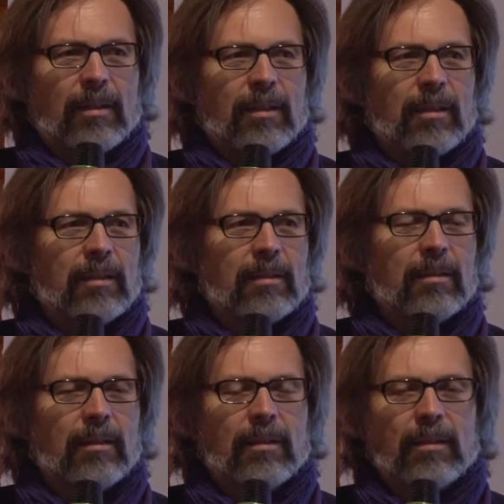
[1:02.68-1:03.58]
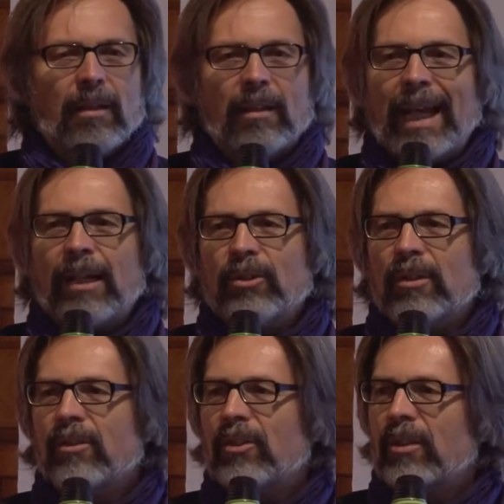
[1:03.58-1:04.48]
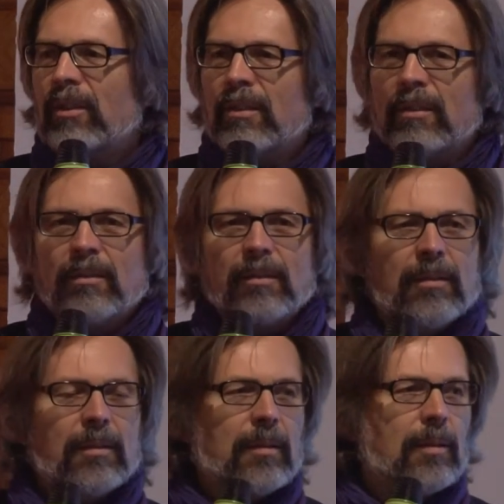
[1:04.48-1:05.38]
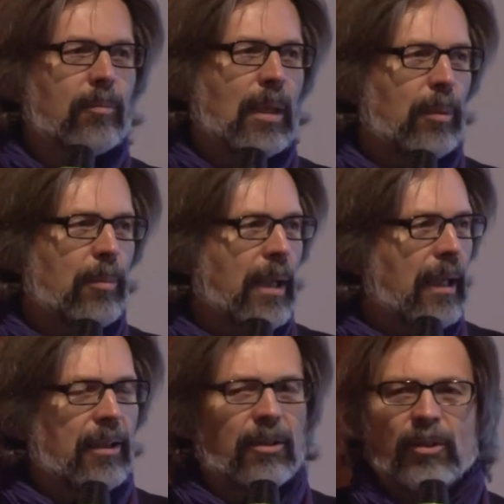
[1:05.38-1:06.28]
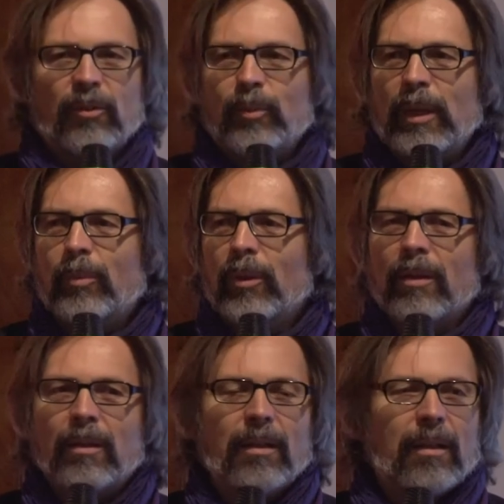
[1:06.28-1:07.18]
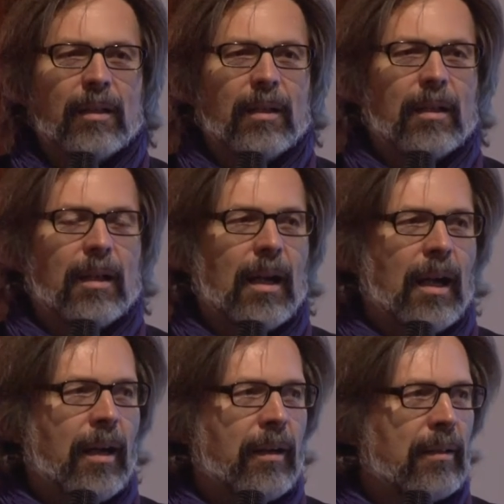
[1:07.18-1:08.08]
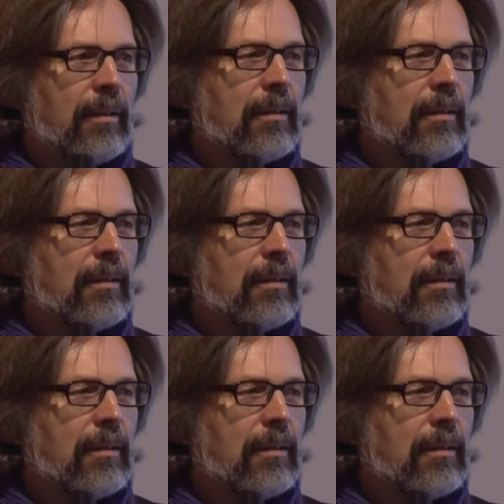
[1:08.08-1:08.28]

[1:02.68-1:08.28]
uh, thousands, uh, maybe millions of people are